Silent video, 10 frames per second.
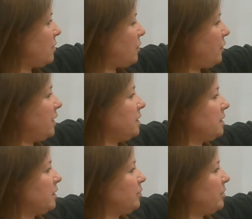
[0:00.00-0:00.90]
think a
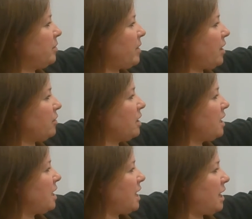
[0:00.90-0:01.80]
little bit about
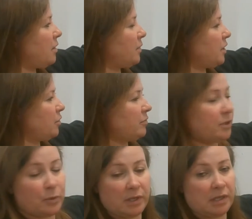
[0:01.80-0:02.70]
how we go
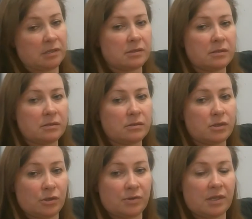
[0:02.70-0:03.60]
between these
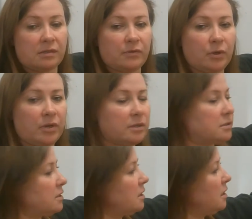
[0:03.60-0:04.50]
two sets of units.